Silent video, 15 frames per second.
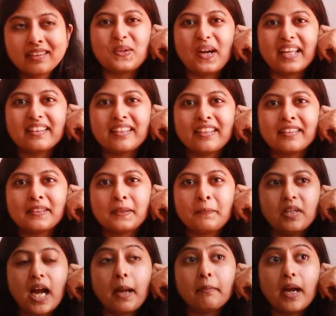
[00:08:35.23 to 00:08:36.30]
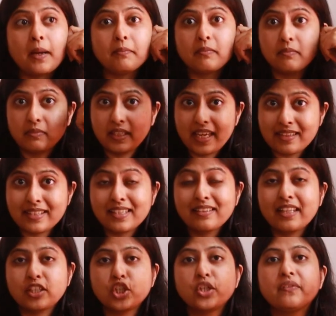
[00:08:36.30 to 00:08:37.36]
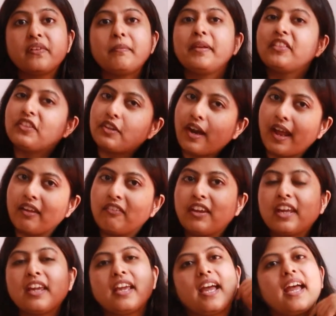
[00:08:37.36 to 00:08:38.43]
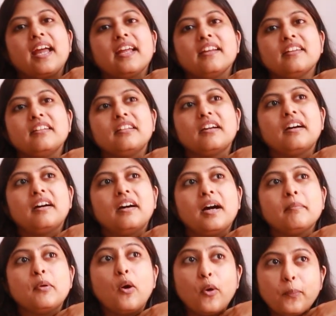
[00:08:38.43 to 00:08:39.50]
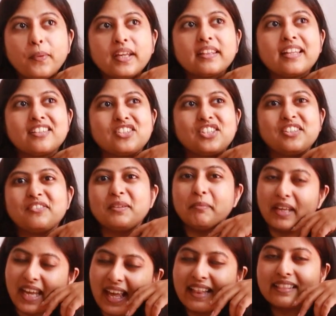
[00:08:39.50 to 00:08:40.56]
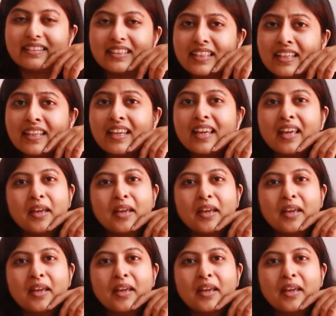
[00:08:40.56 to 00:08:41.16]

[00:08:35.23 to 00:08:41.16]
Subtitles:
So I think I'm guessing that she will be thriving, and I'm hoping that she will be healthy,